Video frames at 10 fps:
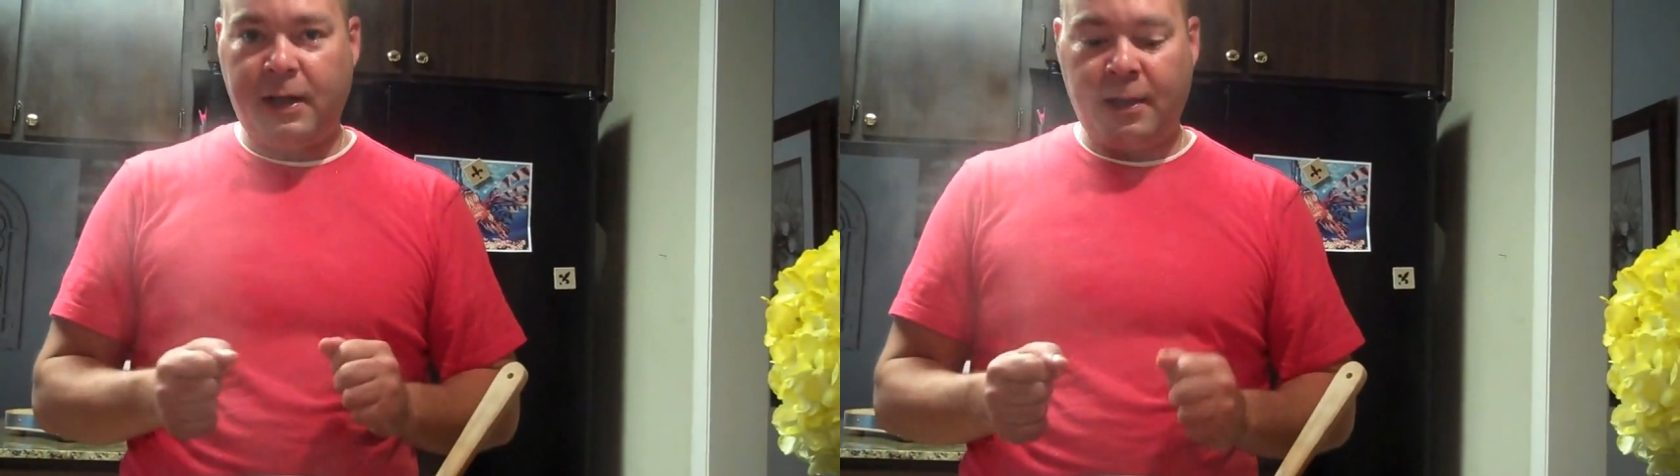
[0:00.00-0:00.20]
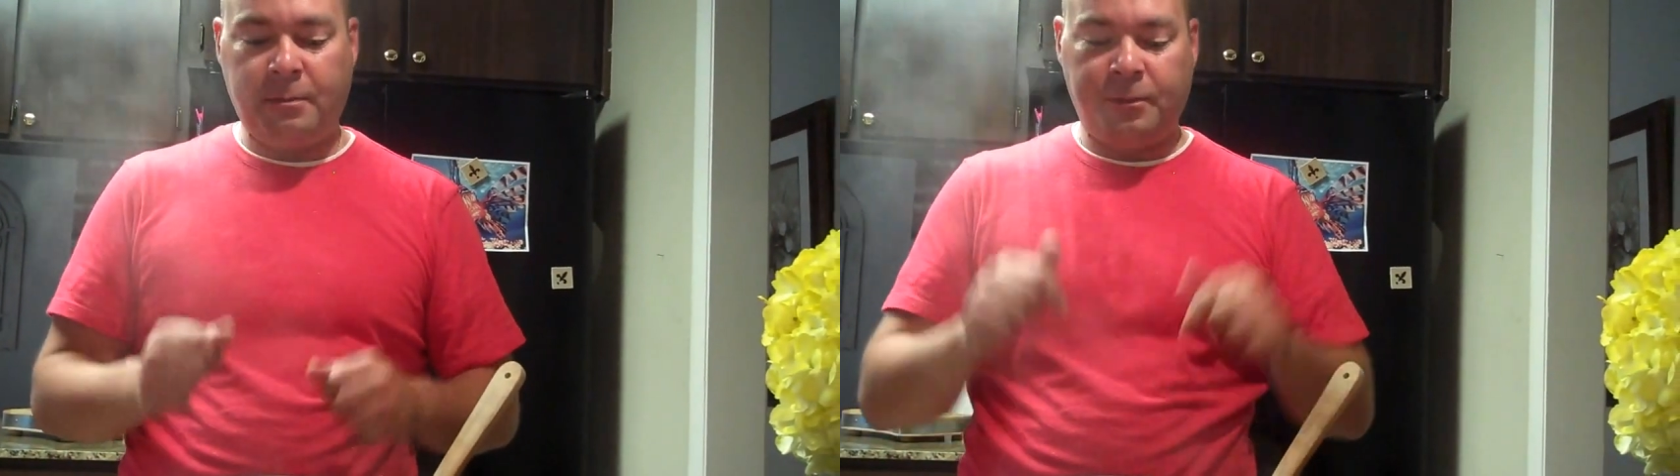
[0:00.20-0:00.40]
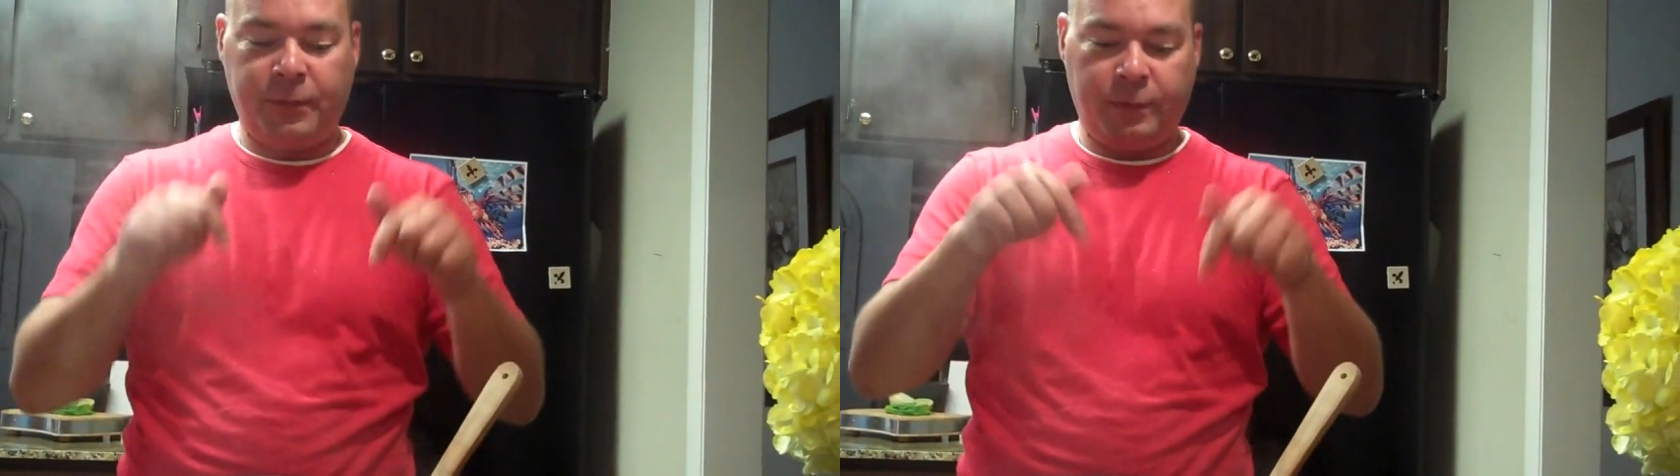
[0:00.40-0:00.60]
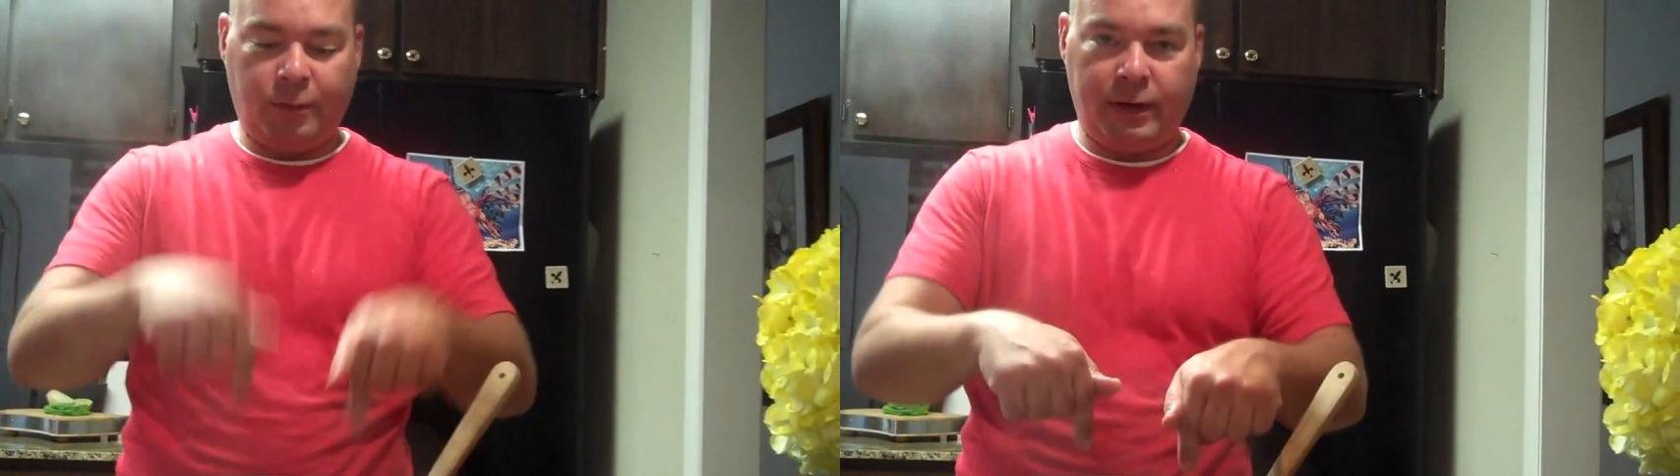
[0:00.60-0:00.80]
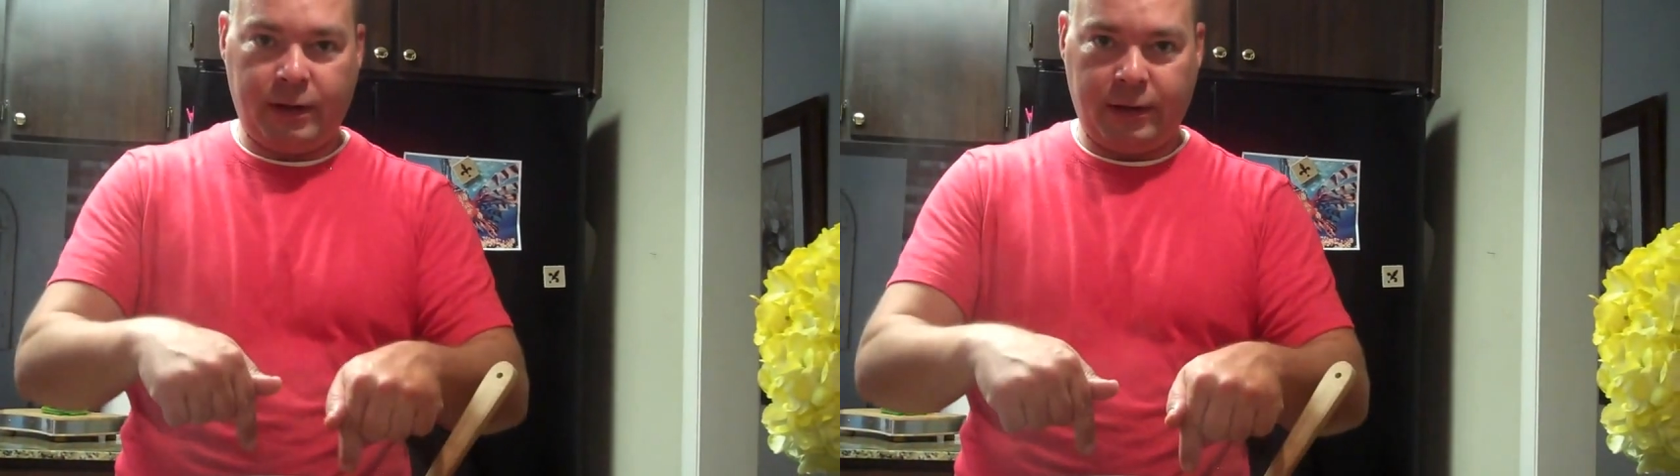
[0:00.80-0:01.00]
ham
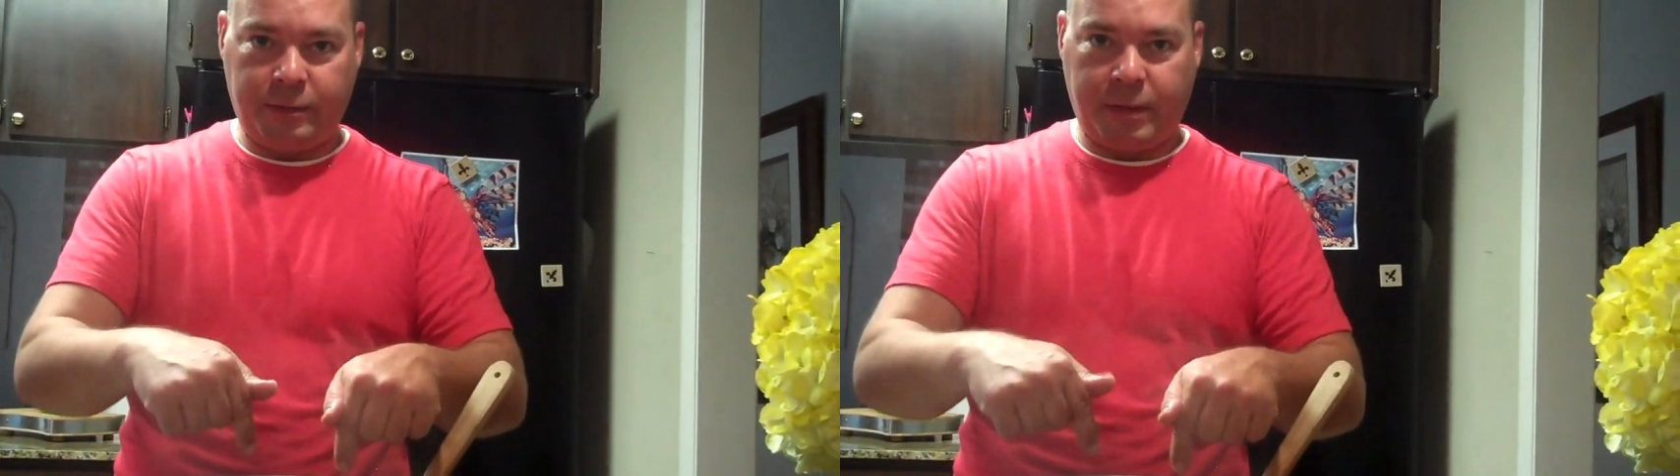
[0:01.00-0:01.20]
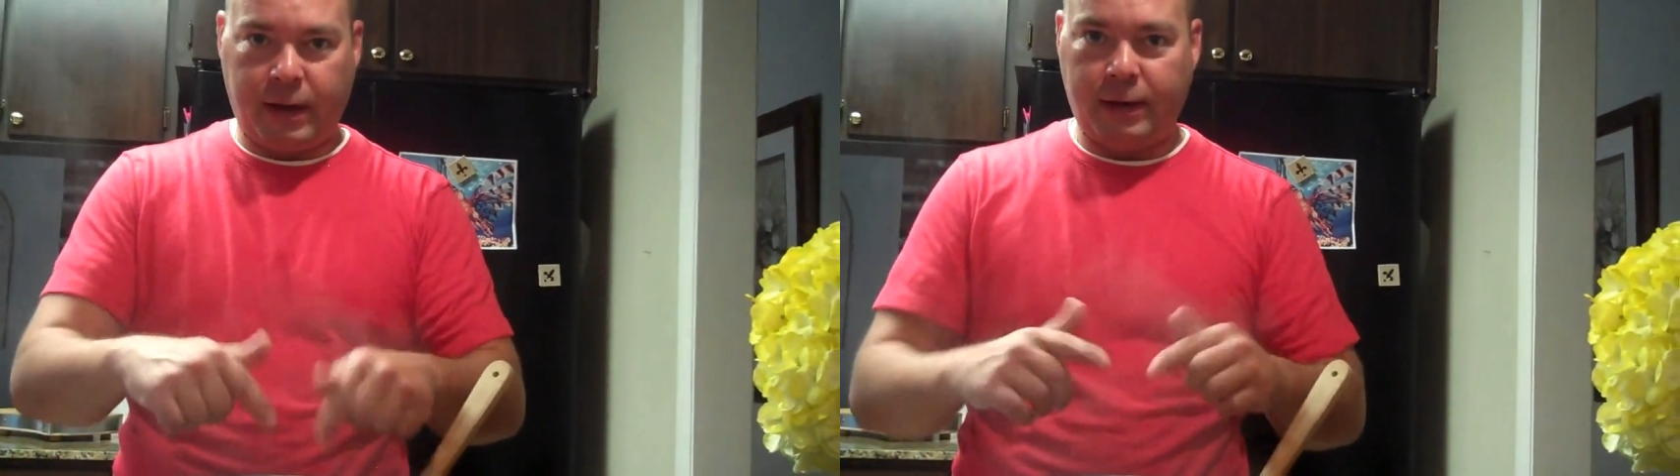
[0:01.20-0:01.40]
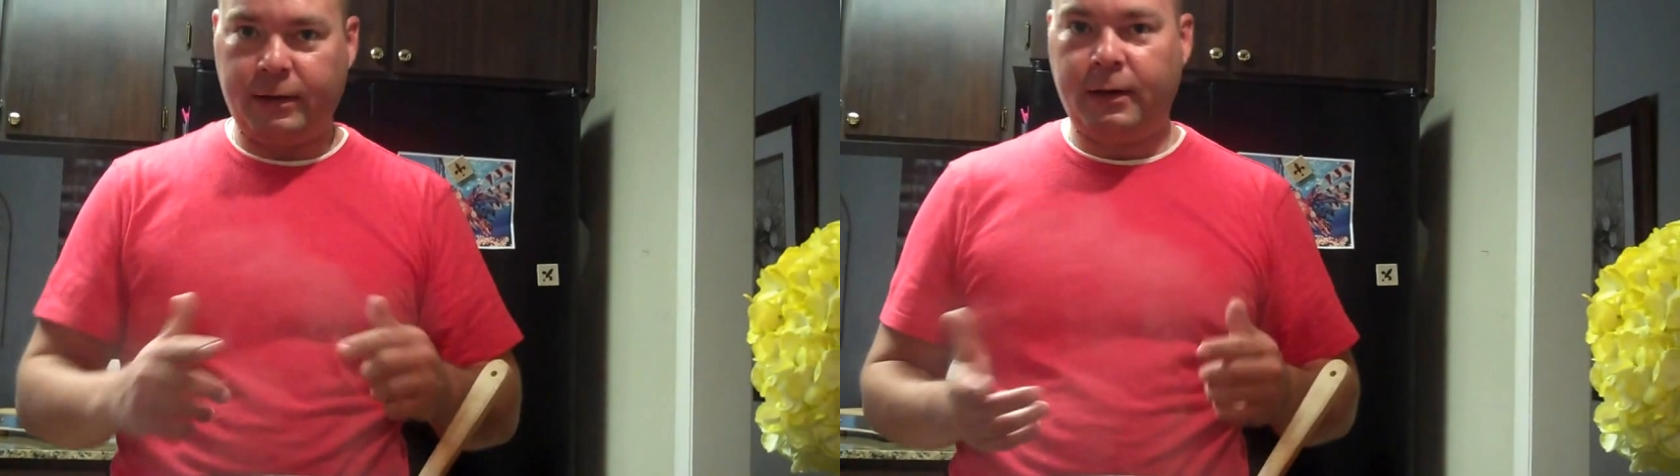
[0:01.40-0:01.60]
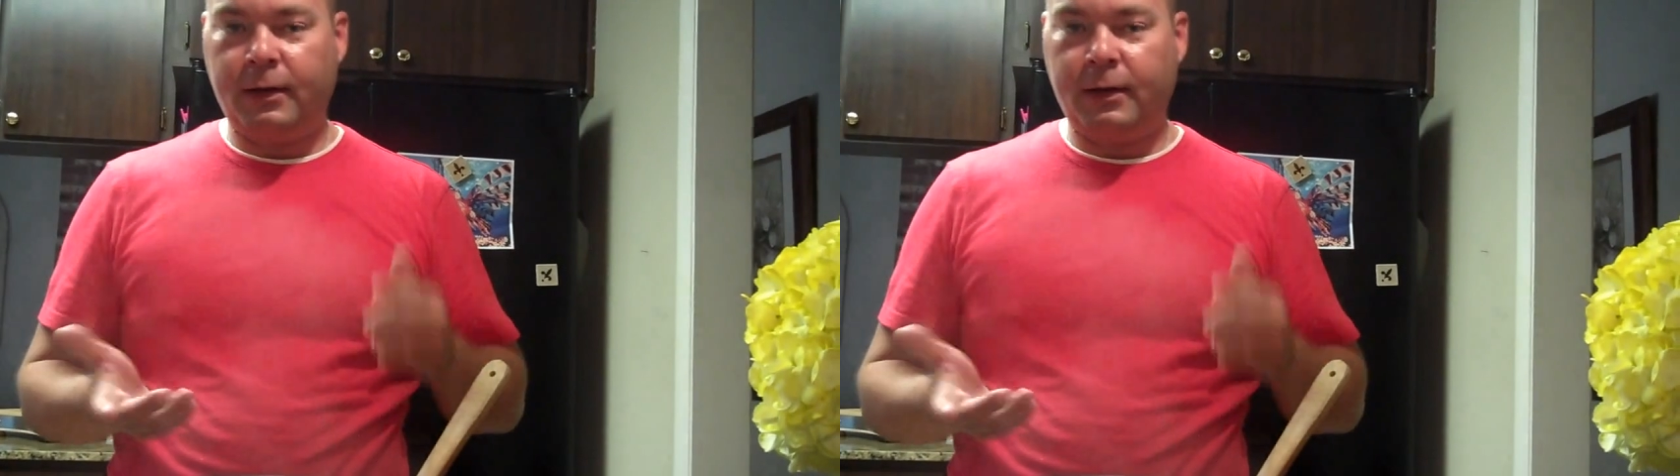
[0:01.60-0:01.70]
went in this pot.